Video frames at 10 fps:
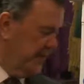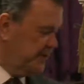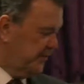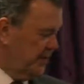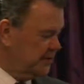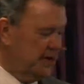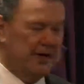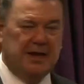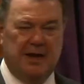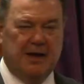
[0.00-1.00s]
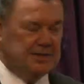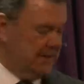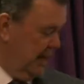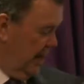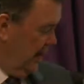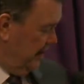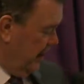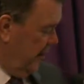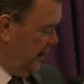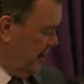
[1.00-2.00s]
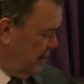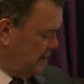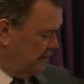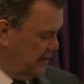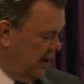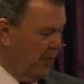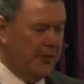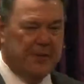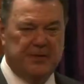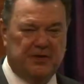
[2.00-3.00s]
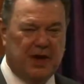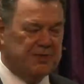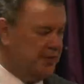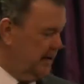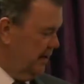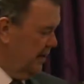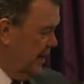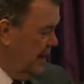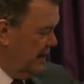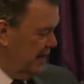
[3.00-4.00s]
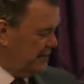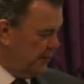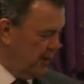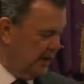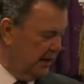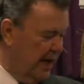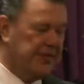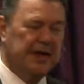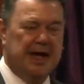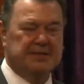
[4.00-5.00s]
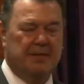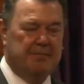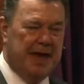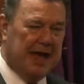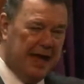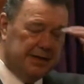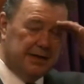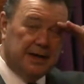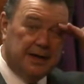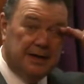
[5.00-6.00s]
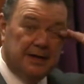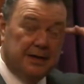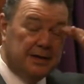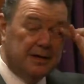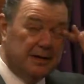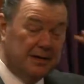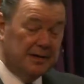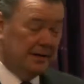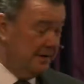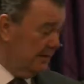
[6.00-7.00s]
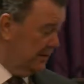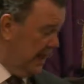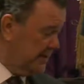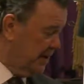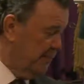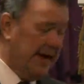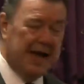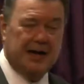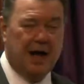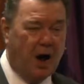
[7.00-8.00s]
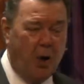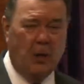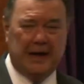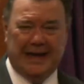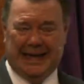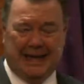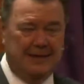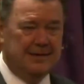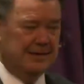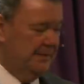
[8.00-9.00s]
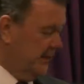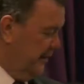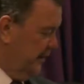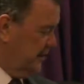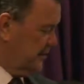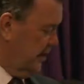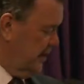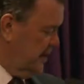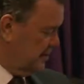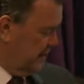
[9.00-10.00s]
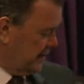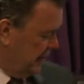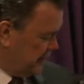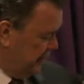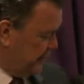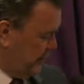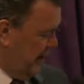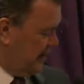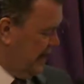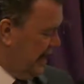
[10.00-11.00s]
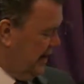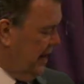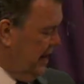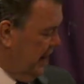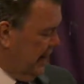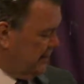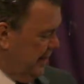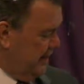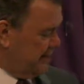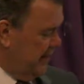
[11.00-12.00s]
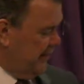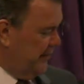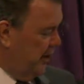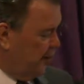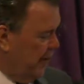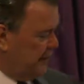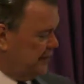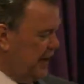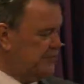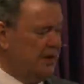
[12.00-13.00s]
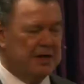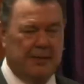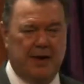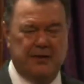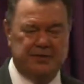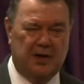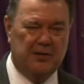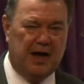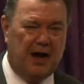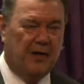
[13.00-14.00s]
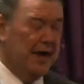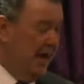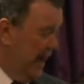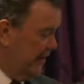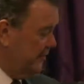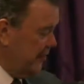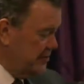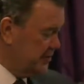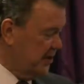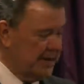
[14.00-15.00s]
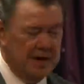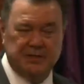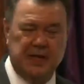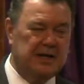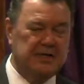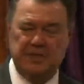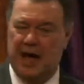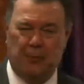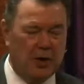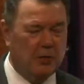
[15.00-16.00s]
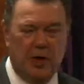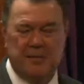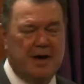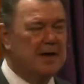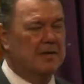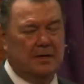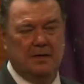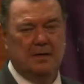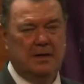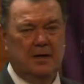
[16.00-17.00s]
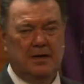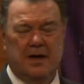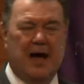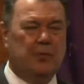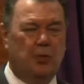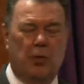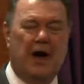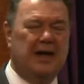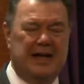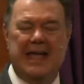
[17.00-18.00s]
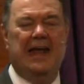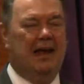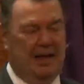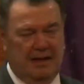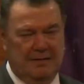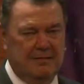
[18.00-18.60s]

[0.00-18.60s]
this first 30 years, the Holy Ghost is no reputation here. He's working nothing as a man, as a man only for the first 30 years because the Spirit of God has made himself of no reputation to come under his own law. And the first 30 years, he does not work one miracle, not one healing.